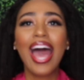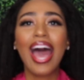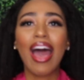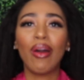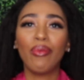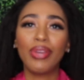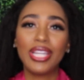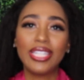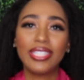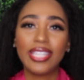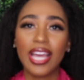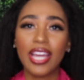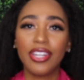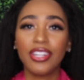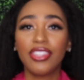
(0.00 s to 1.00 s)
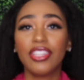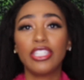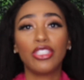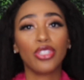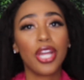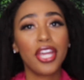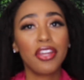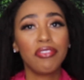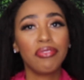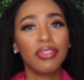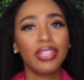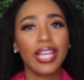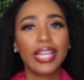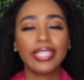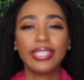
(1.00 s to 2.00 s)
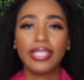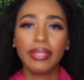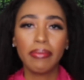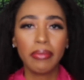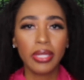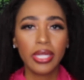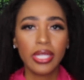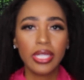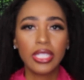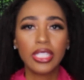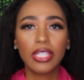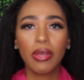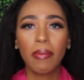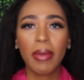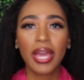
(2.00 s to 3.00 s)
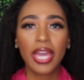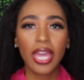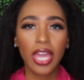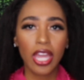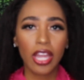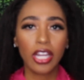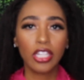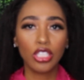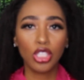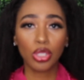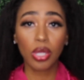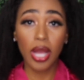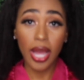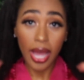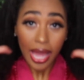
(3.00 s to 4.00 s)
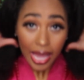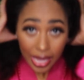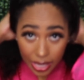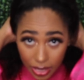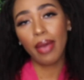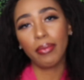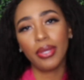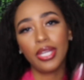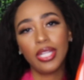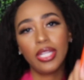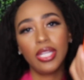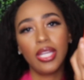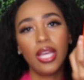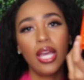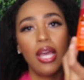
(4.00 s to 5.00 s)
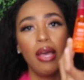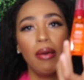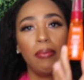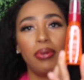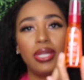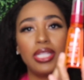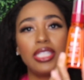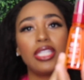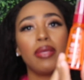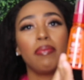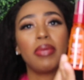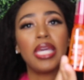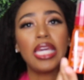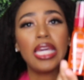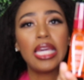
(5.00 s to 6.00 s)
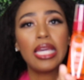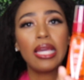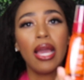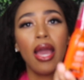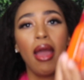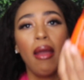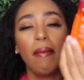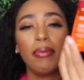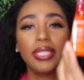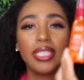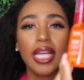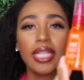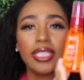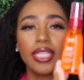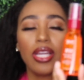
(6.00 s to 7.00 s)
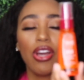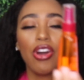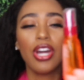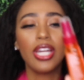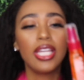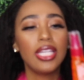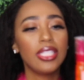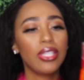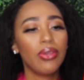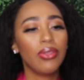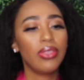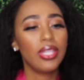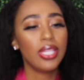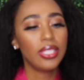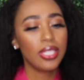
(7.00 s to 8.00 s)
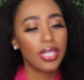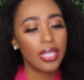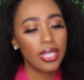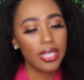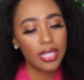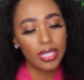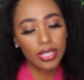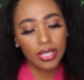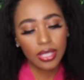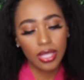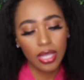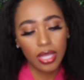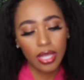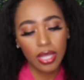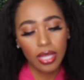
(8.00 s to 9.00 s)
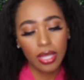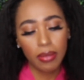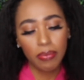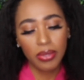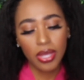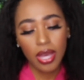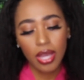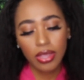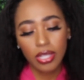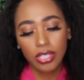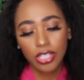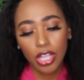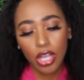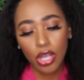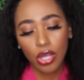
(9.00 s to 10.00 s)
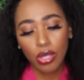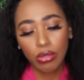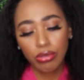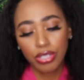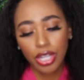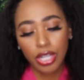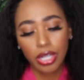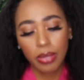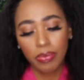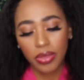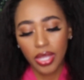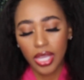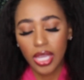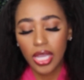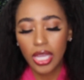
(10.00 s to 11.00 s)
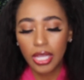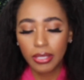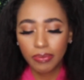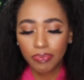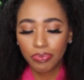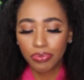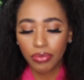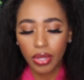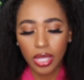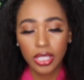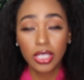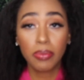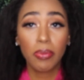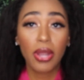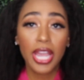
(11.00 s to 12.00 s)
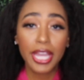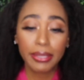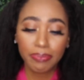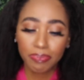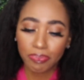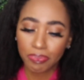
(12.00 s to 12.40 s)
I went and sat under the dryer for like 10 minutes so my hair could dry. And I'm gonna put some heat protectant on it. So this is the Beyond the Zone Turn Up the Heat spray.